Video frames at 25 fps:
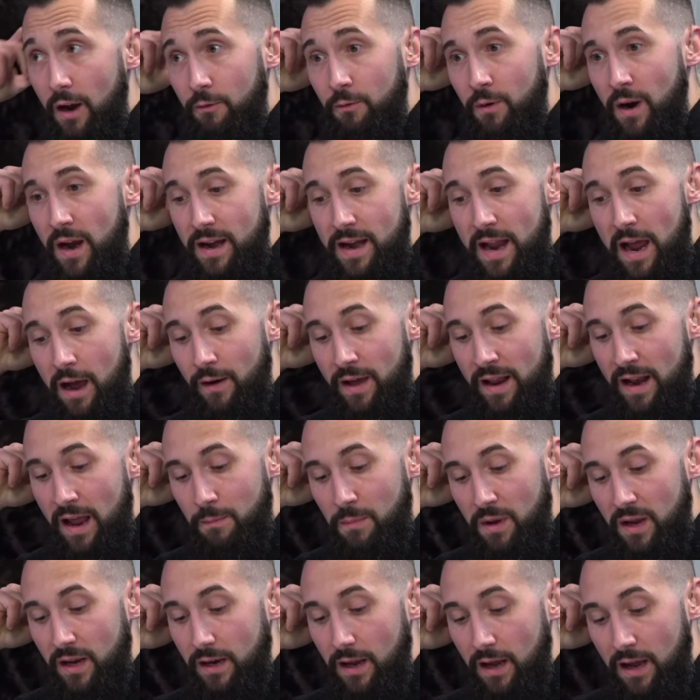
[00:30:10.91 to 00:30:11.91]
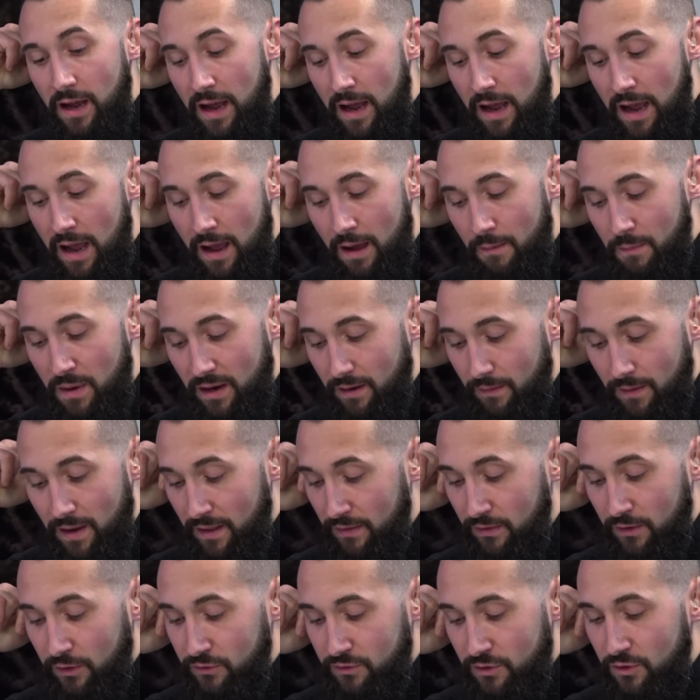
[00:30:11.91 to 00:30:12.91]
right now, and I mean,
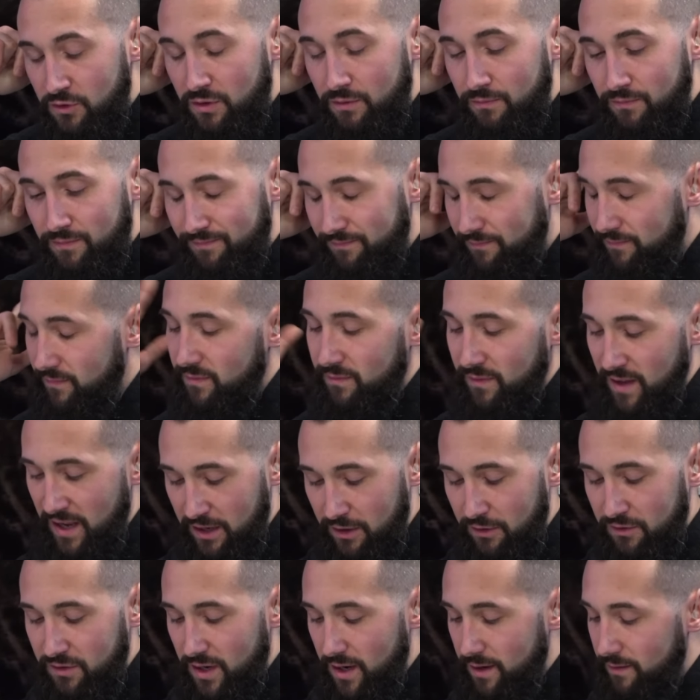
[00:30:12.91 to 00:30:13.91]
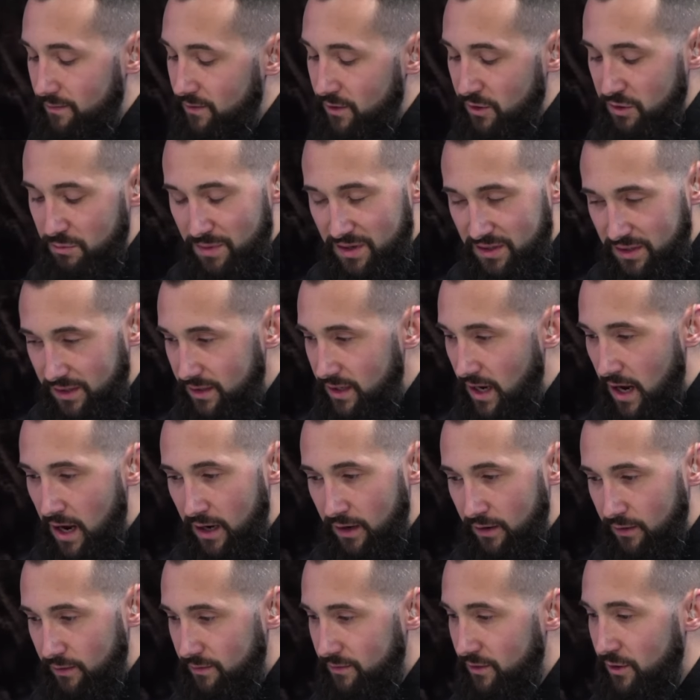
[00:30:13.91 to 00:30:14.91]
there's like you said, there's missing
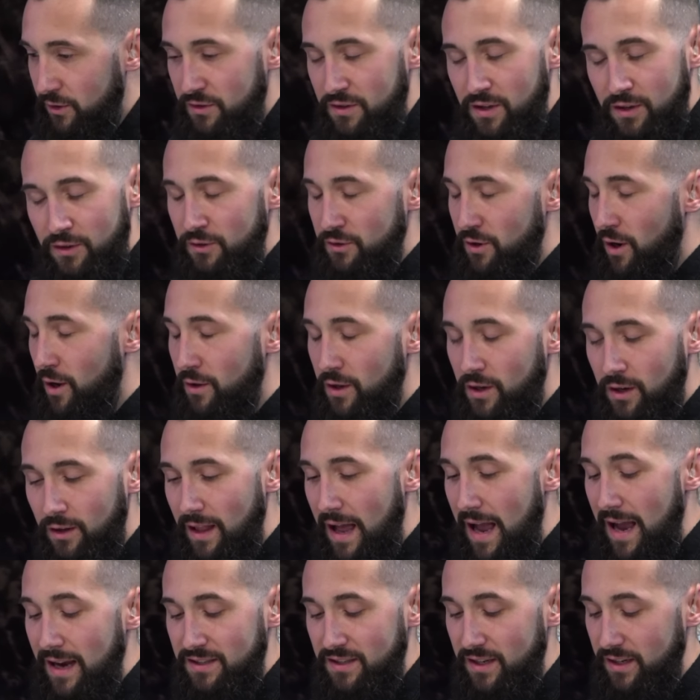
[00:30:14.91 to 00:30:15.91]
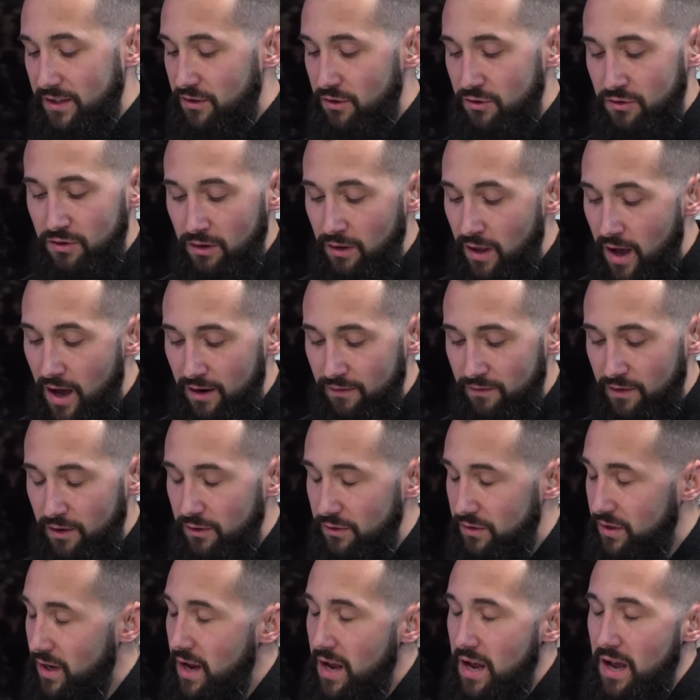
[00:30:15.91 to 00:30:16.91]
tile. There's all the classics. There's a lot of
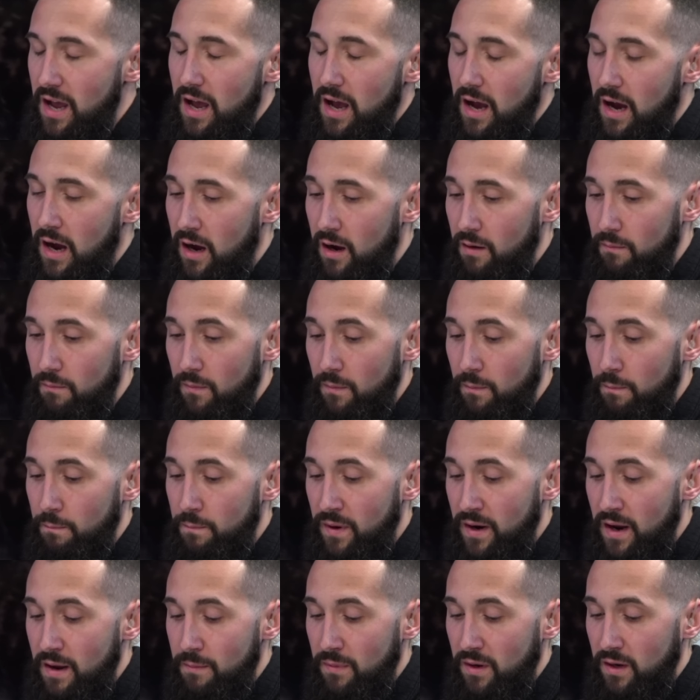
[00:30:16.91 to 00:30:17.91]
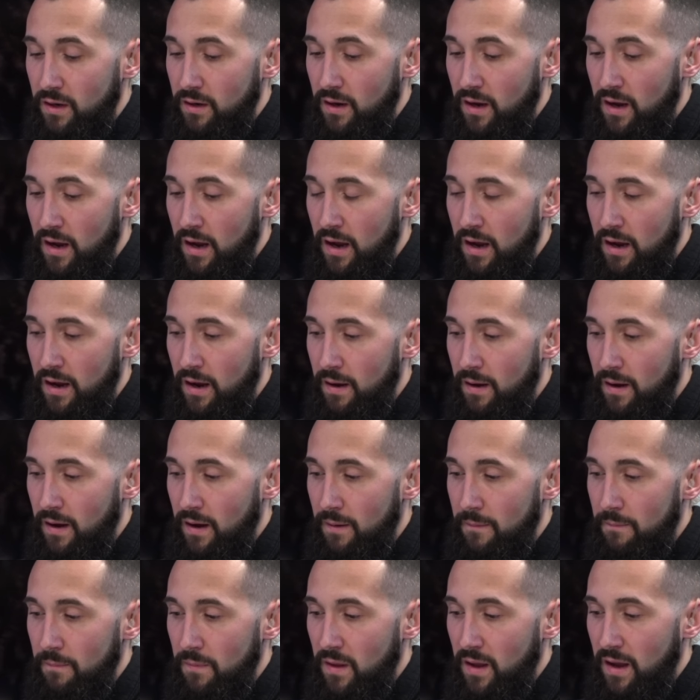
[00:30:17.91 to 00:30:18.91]
those, but I mean,
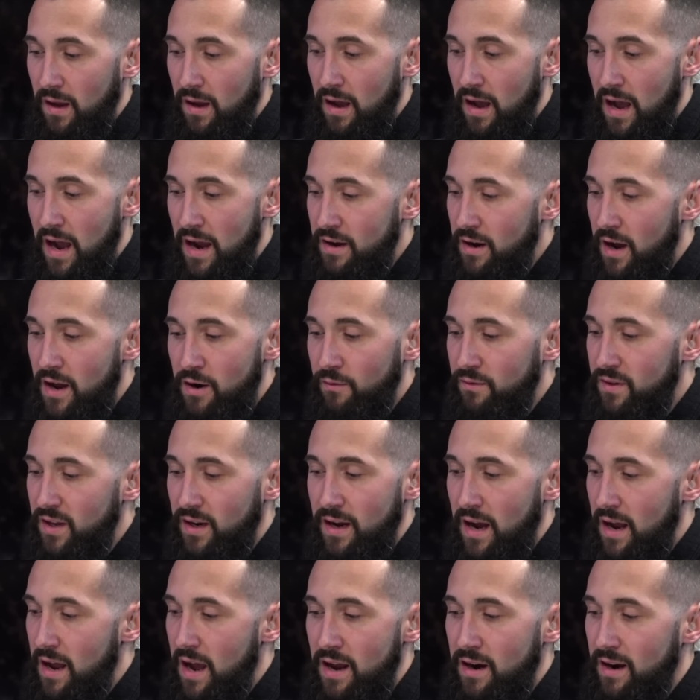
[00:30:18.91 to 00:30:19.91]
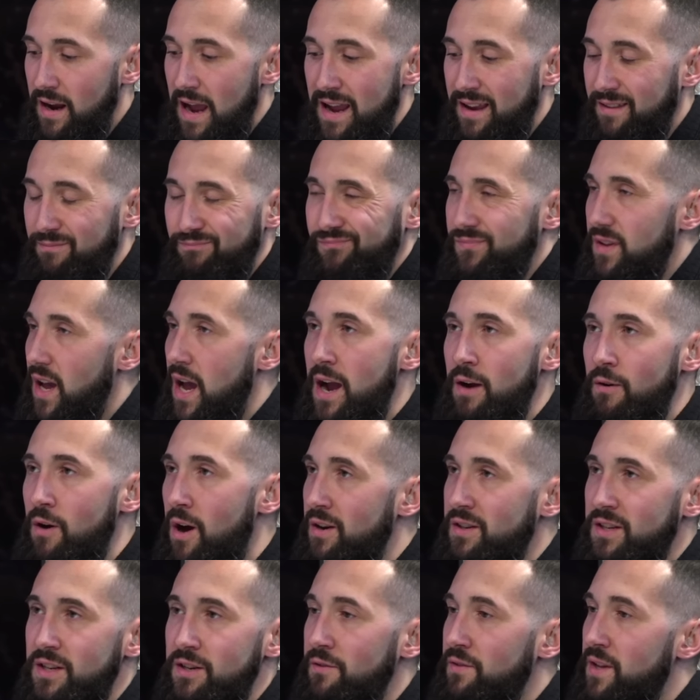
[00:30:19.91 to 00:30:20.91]
I don't think I
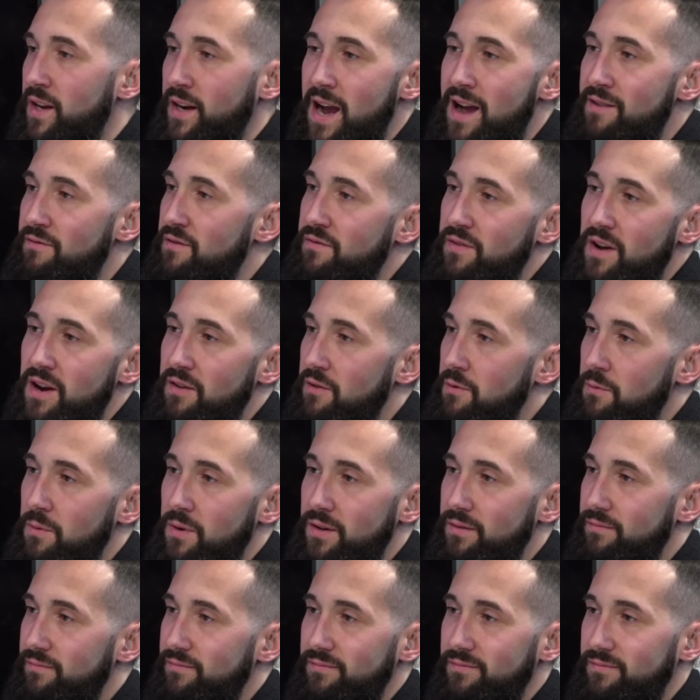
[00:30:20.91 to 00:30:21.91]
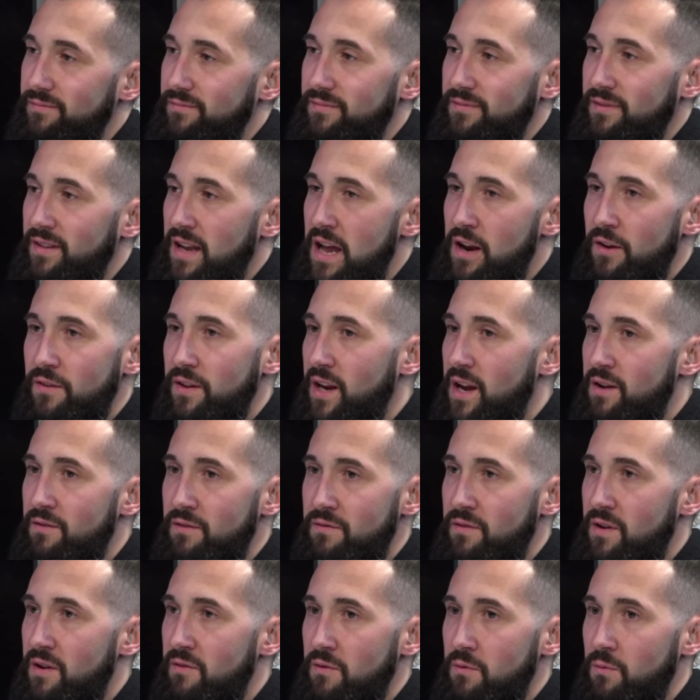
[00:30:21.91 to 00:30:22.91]
honestly don't think I have a favorite one. I don't think I have a
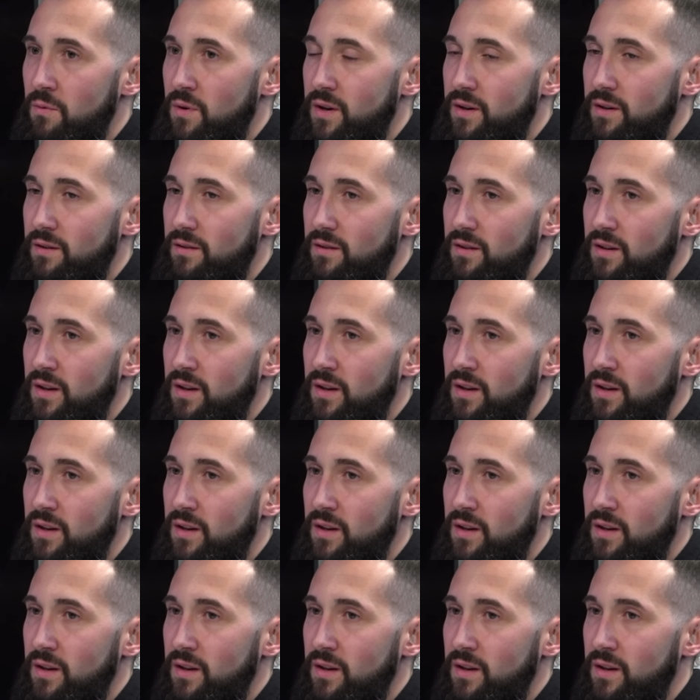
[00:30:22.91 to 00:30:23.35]
favorite one.